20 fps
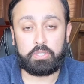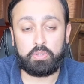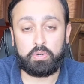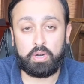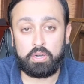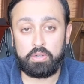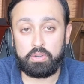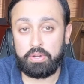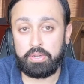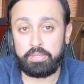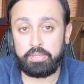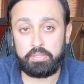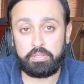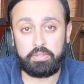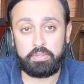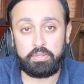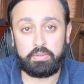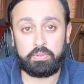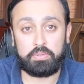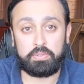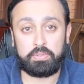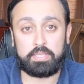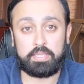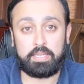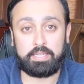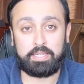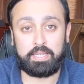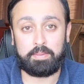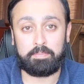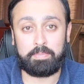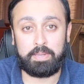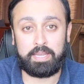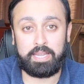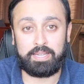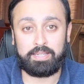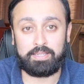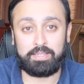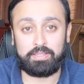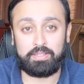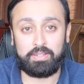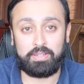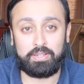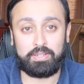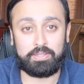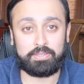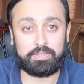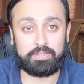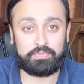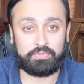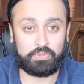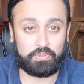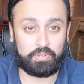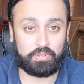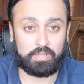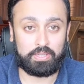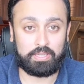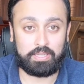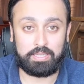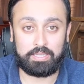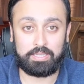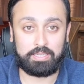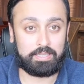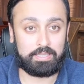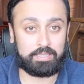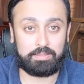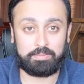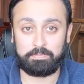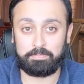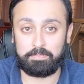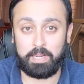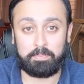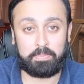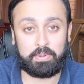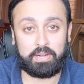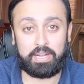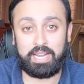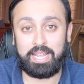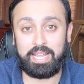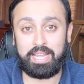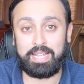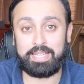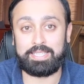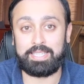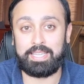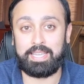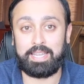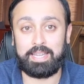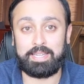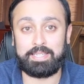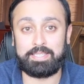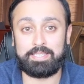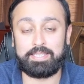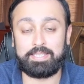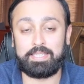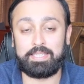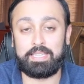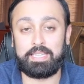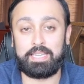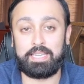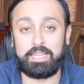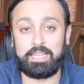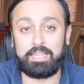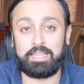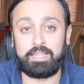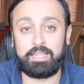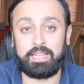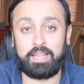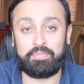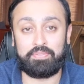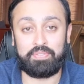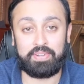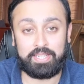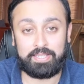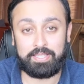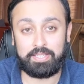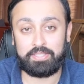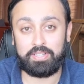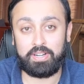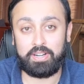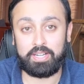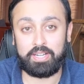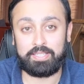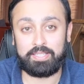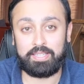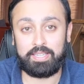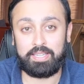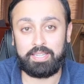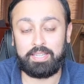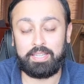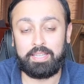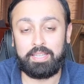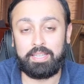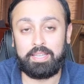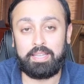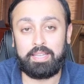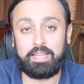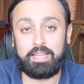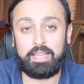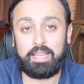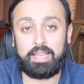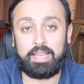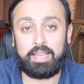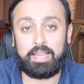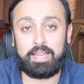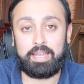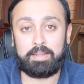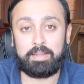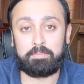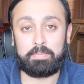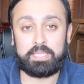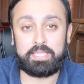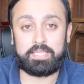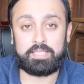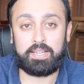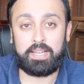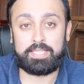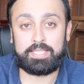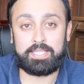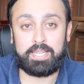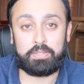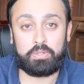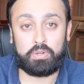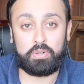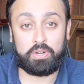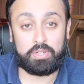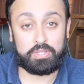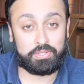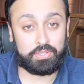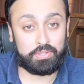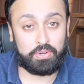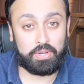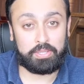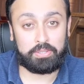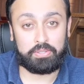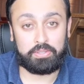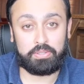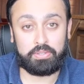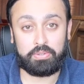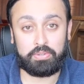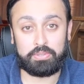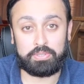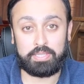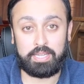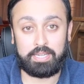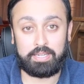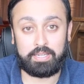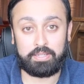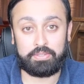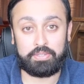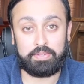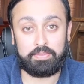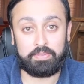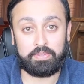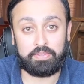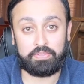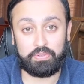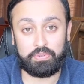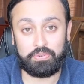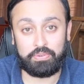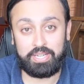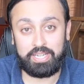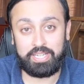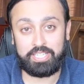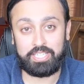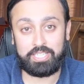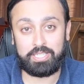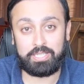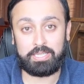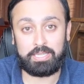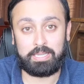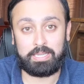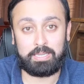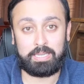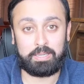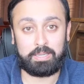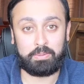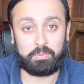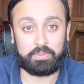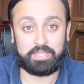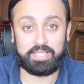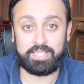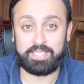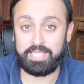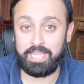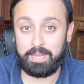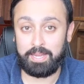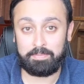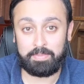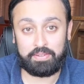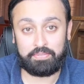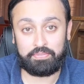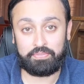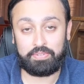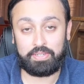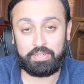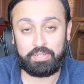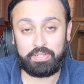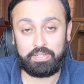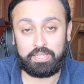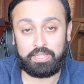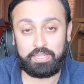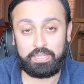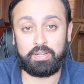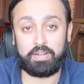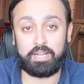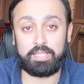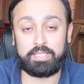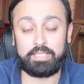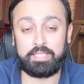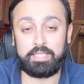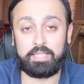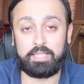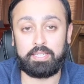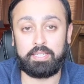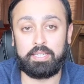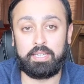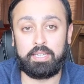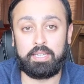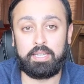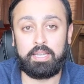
you are going to use a campaign called for bumper ads and affinity targeting. And besides that, you're also going to use like a Tribute for Reach with the same affinity targeting.